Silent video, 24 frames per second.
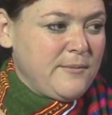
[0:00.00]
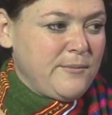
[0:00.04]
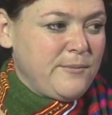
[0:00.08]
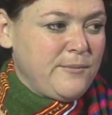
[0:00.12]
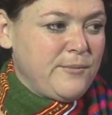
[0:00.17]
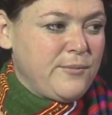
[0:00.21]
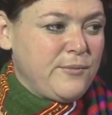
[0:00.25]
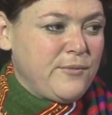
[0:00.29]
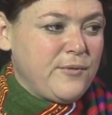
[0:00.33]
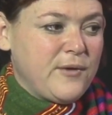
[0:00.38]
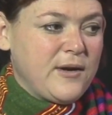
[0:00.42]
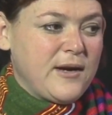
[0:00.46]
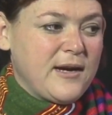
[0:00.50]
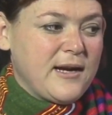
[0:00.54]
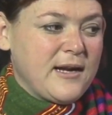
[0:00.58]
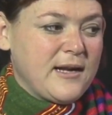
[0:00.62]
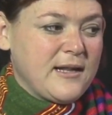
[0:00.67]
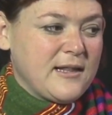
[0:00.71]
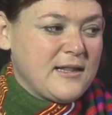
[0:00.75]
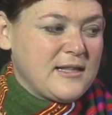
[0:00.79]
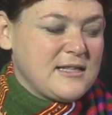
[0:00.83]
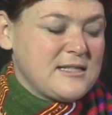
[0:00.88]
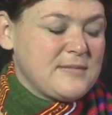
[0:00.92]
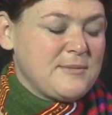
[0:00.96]

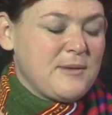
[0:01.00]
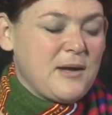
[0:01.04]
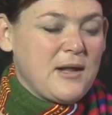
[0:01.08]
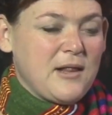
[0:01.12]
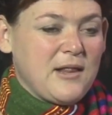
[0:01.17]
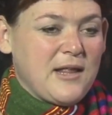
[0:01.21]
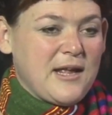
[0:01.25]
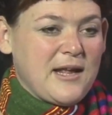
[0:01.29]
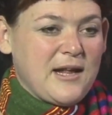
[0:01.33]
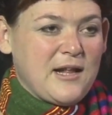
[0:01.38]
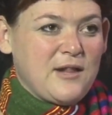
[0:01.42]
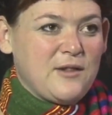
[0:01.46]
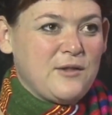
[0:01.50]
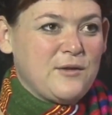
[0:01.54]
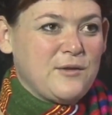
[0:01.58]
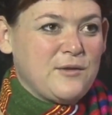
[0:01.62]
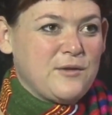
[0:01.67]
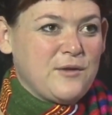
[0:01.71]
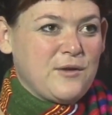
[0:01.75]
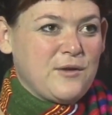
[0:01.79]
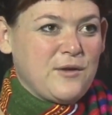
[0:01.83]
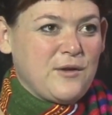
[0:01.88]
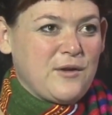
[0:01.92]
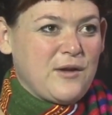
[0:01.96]
bring the spotlight
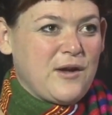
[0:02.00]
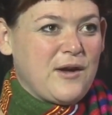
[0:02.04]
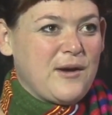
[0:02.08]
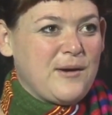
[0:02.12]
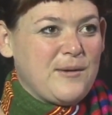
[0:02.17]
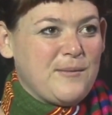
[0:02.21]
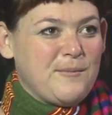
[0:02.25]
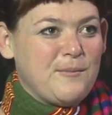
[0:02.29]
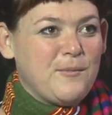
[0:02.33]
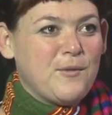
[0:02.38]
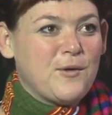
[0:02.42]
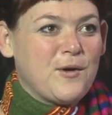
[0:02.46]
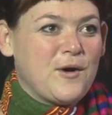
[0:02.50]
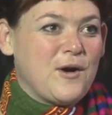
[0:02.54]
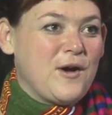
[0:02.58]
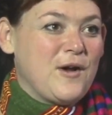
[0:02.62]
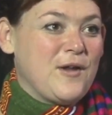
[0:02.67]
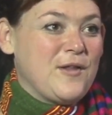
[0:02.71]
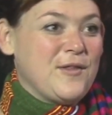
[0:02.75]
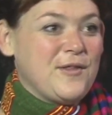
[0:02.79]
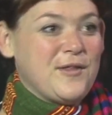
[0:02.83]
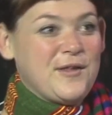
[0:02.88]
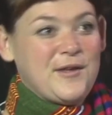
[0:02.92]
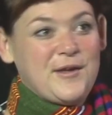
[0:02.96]
more
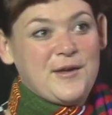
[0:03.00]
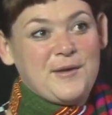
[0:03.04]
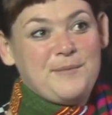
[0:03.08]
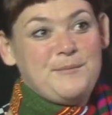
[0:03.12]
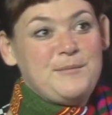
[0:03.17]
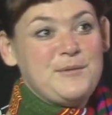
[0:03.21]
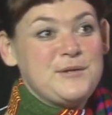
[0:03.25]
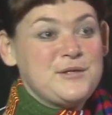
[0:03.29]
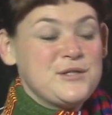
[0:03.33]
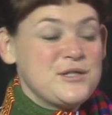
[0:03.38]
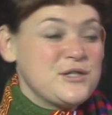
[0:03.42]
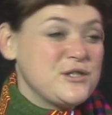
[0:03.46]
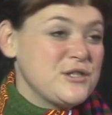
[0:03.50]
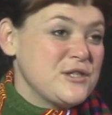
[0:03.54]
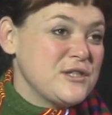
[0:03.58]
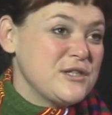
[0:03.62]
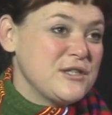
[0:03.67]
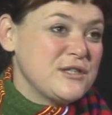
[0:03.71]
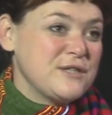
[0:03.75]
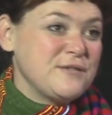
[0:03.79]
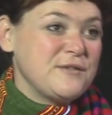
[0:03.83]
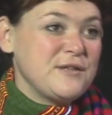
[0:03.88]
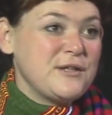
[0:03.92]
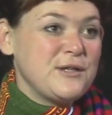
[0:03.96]
on the
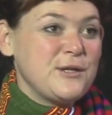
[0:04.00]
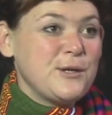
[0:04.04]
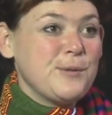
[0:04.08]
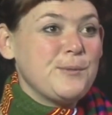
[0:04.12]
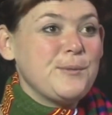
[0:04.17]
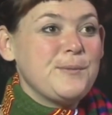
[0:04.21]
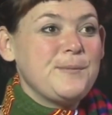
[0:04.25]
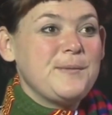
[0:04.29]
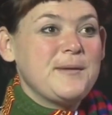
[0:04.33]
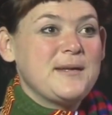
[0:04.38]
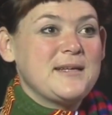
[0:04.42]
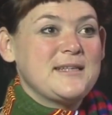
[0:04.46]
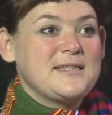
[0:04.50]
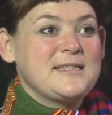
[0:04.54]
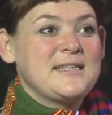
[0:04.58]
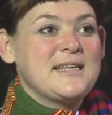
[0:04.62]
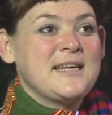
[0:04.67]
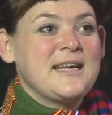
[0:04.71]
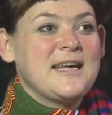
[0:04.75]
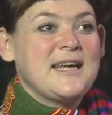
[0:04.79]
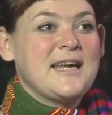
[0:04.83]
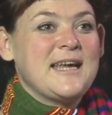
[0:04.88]
musicians of Ethiopia, because